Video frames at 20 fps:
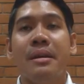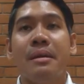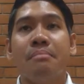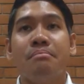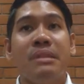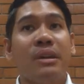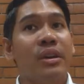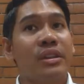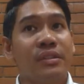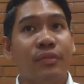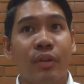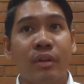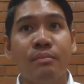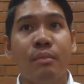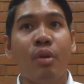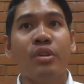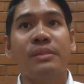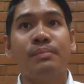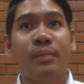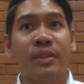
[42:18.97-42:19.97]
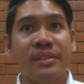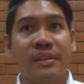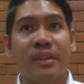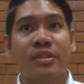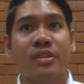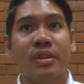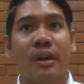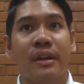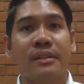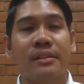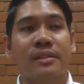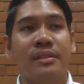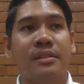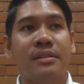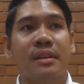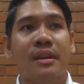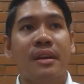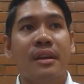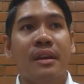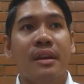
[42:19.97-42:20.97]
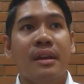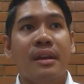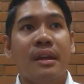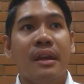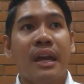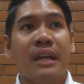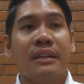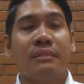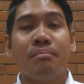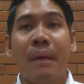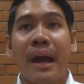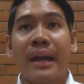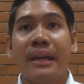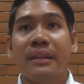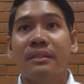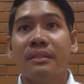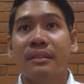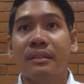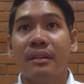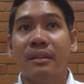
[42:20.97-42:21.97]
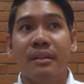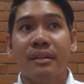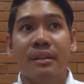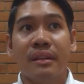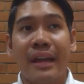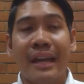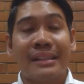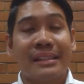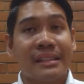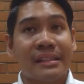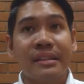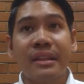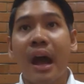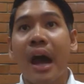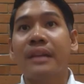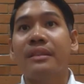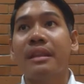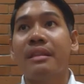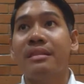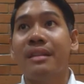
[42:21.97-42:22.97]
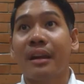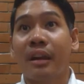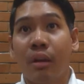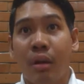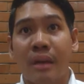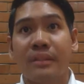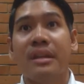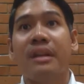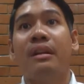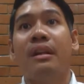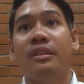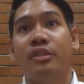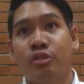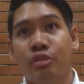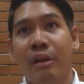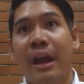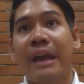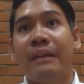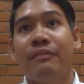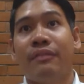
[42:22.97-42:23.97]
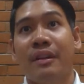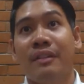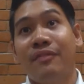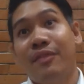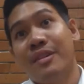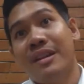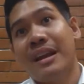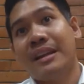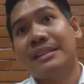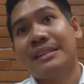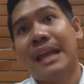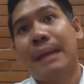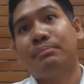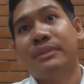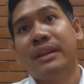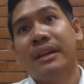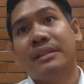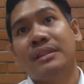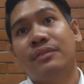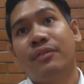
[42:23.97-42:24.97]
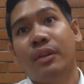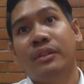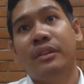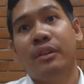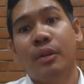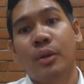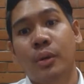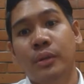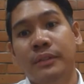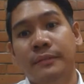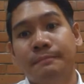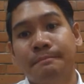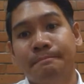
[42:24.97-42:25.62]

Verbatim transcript: Because for most positions, it might it's not the critical driver for acceptance for the role.